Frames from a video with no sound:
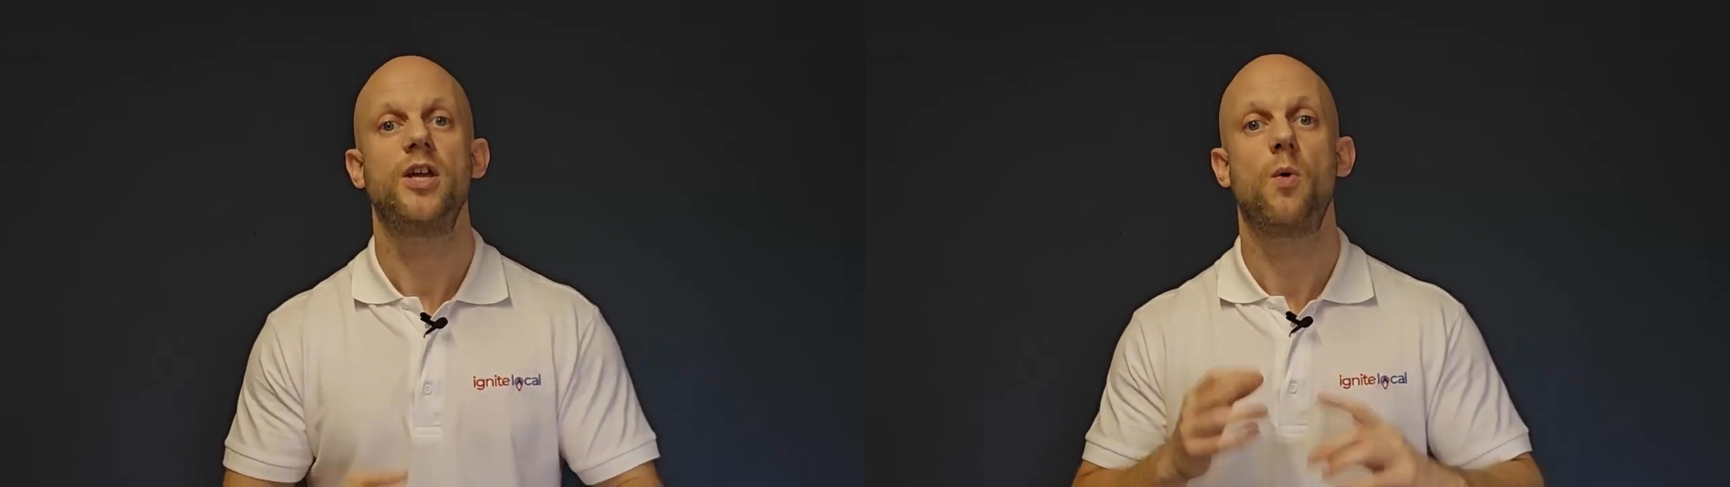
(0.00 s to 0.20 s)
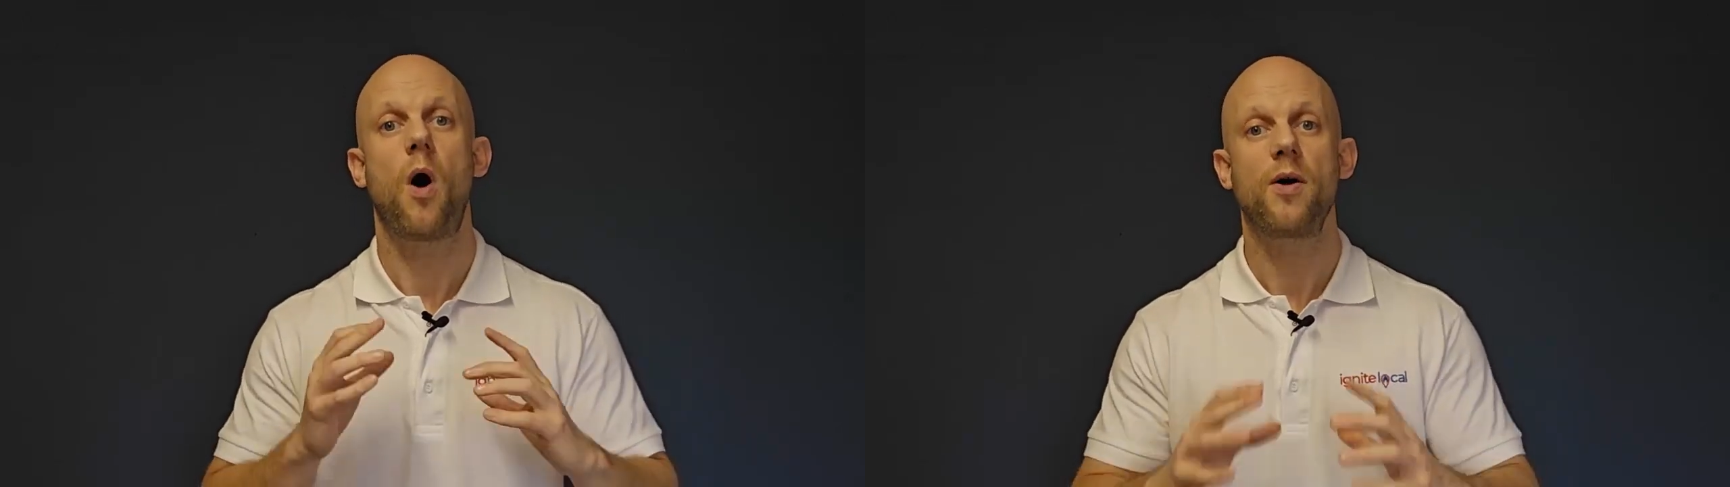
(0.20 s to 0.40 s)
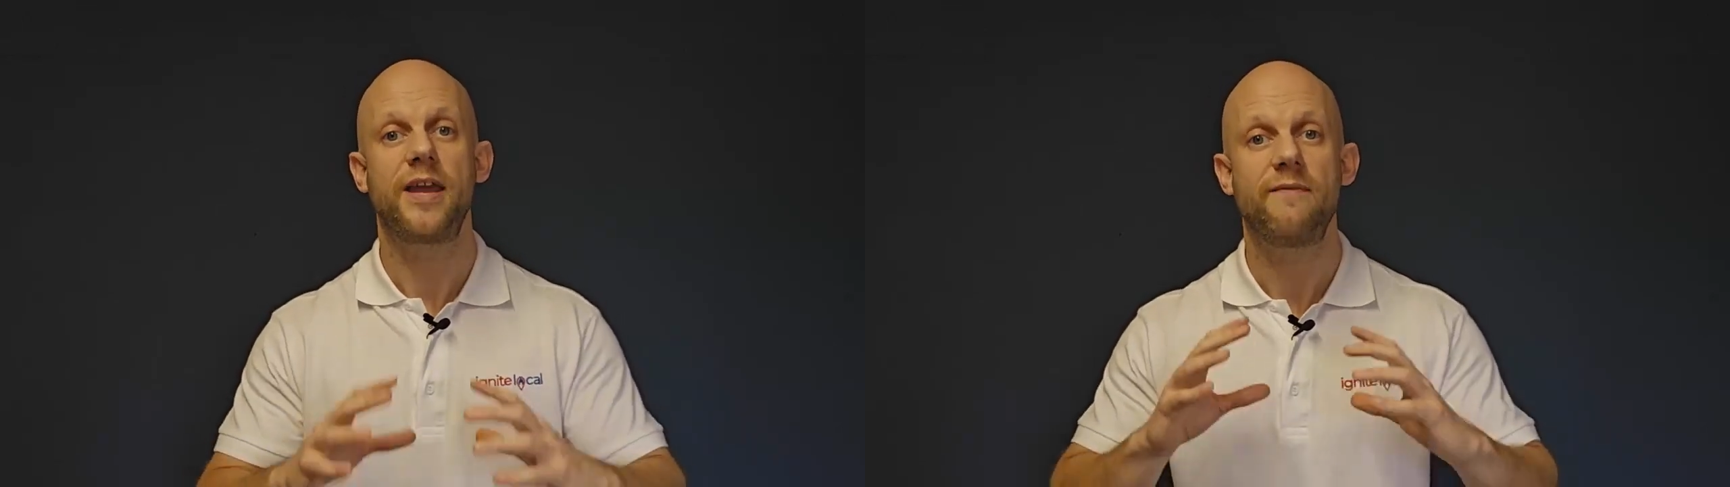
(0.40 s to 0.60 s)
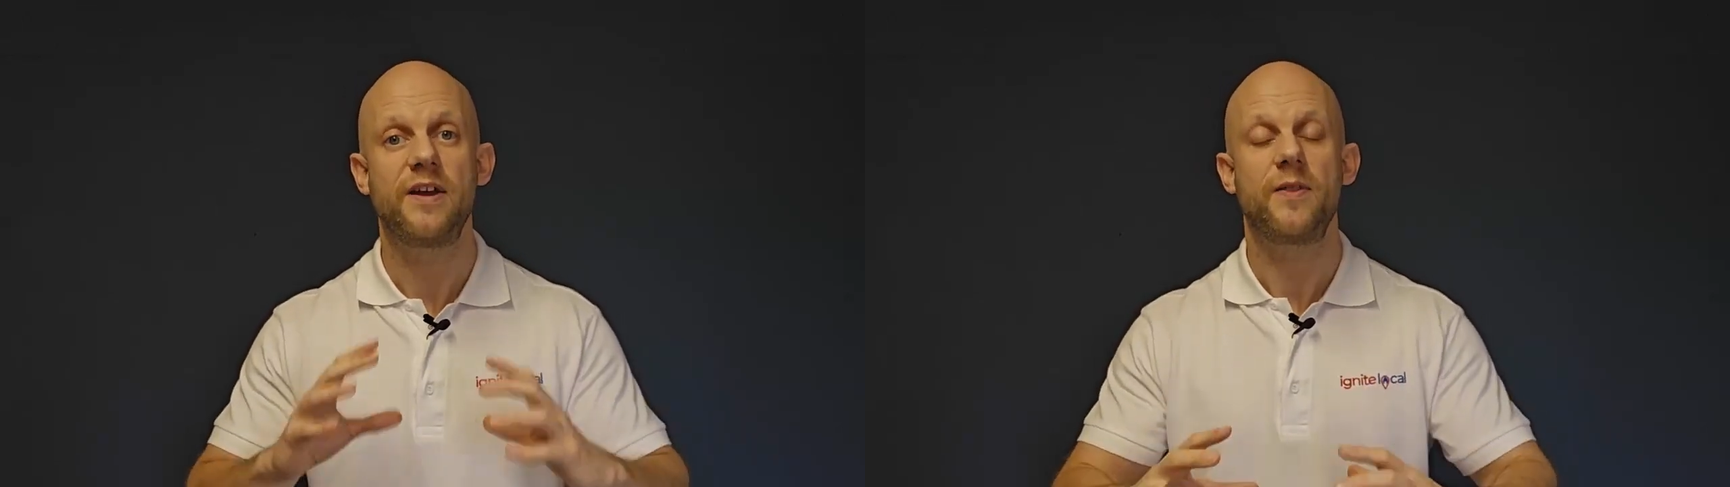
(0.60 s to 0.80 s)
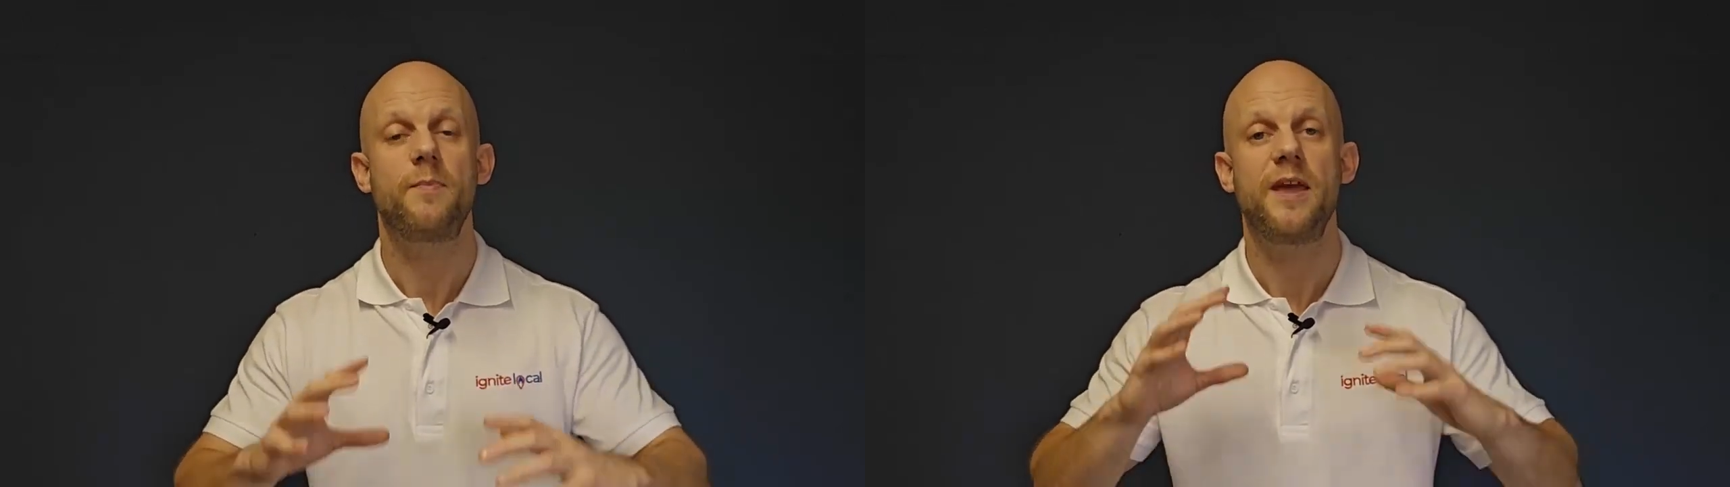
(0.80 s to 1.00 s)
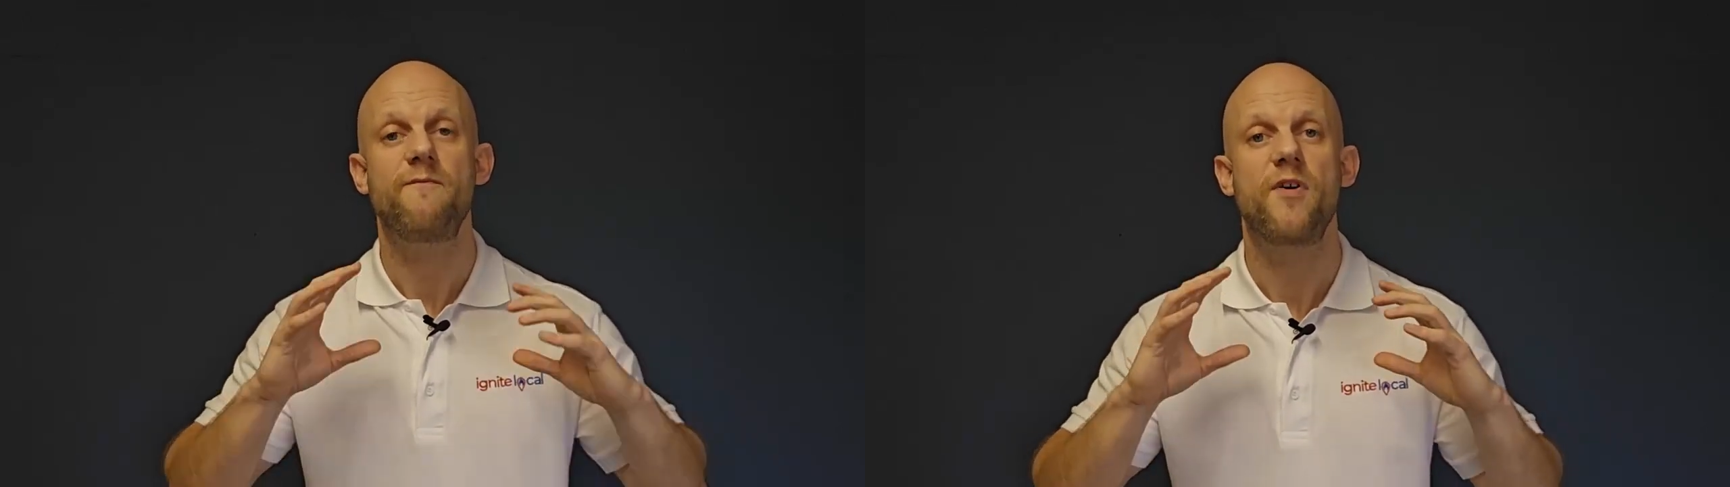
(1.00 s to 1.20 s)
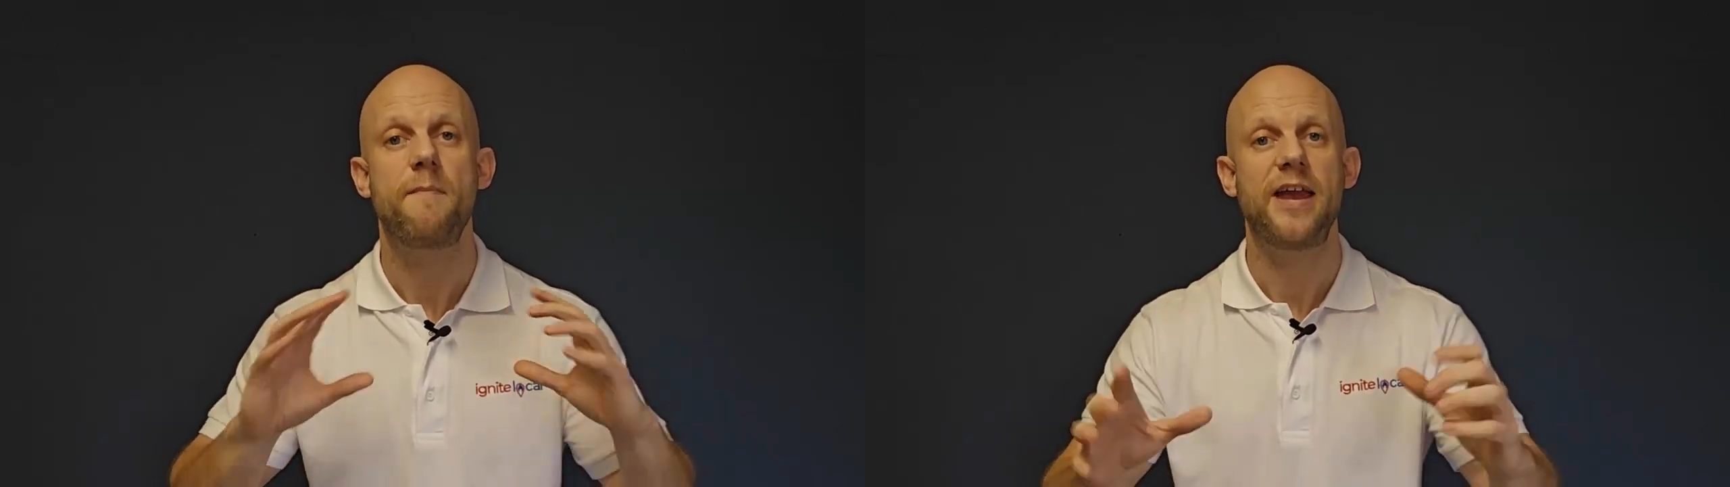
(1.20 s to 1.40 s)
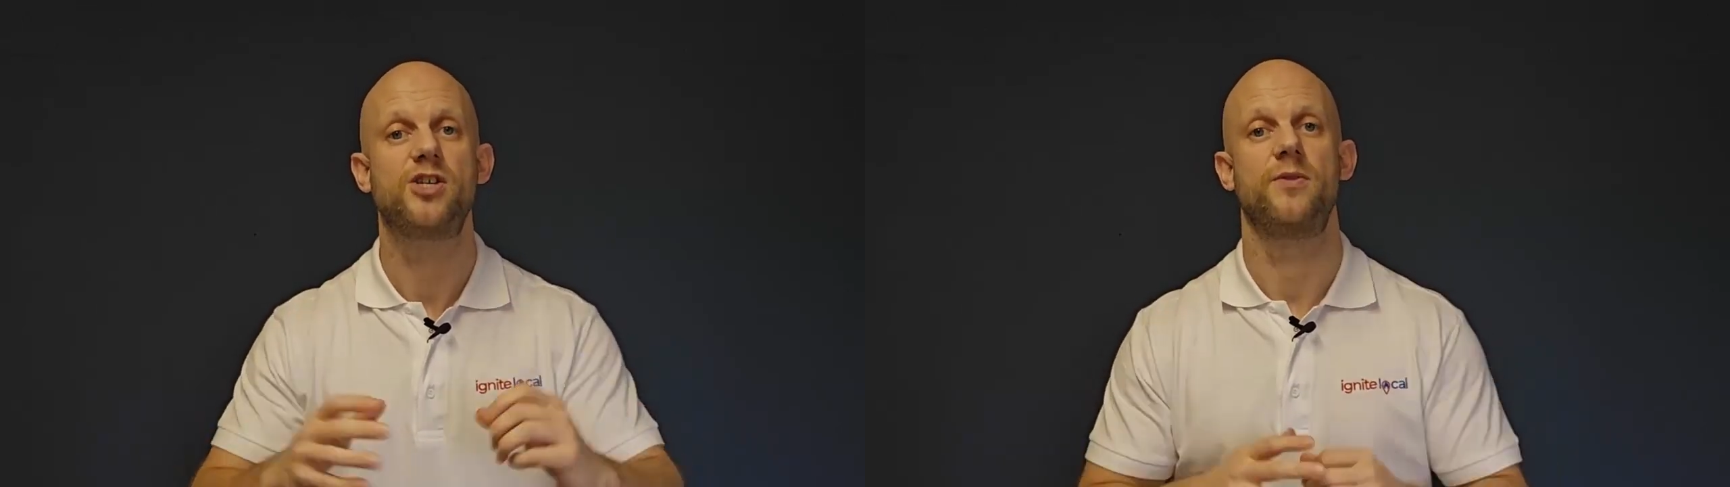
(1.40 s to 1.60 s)
you aren't giving them the
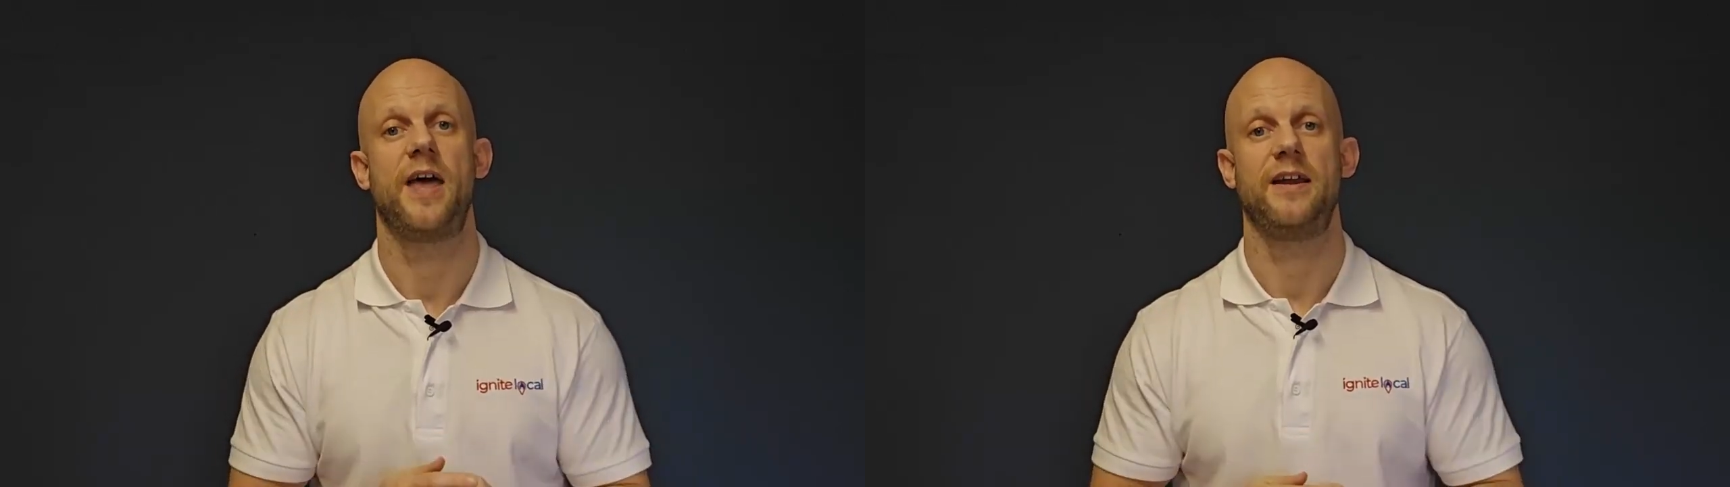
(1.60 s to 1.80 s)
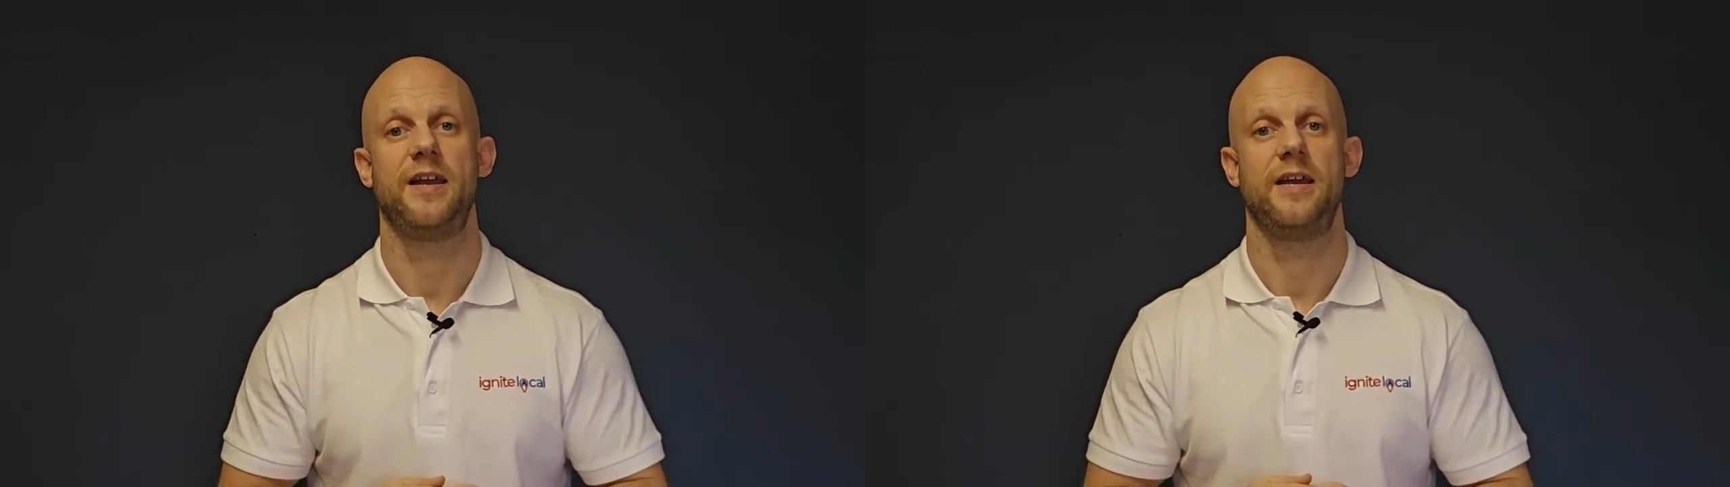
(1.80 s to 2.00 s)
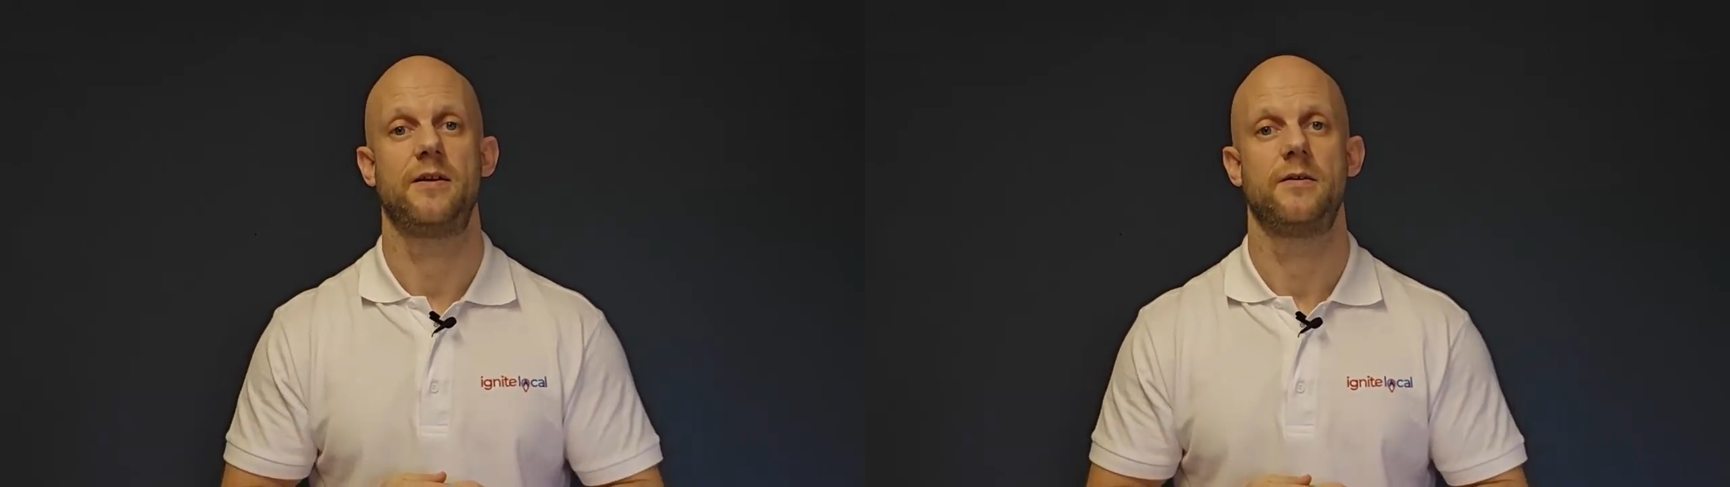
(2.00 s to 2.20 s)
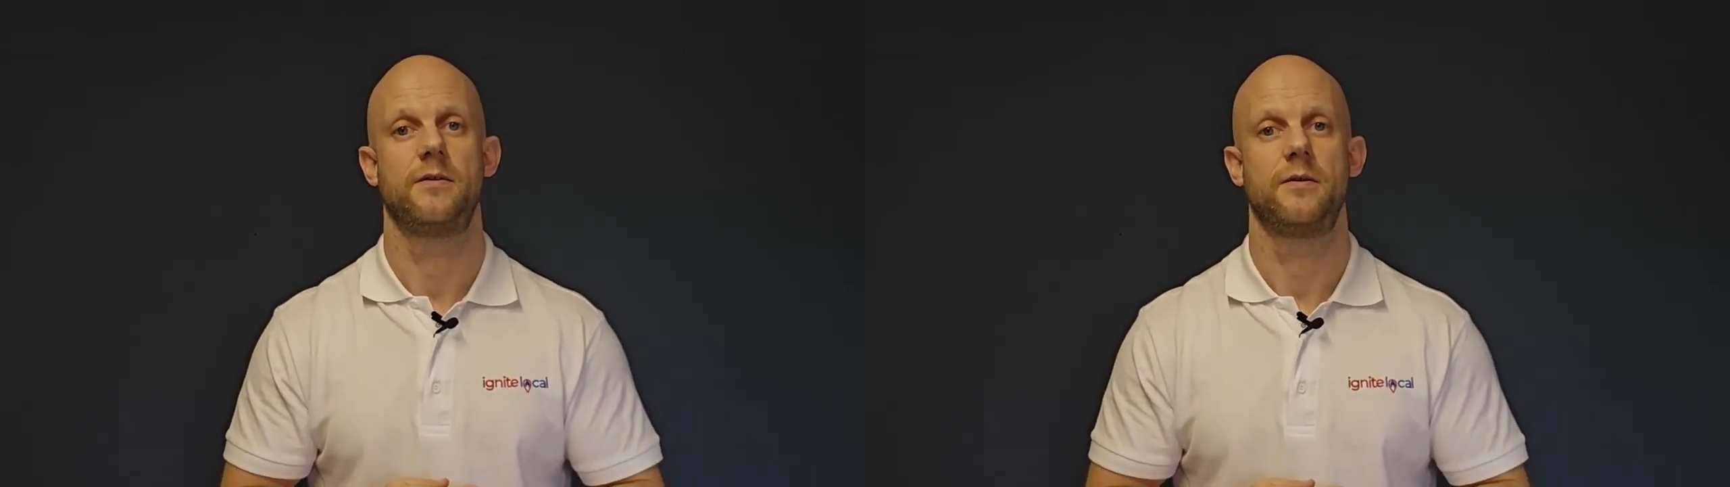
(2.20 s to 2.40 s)
information they need.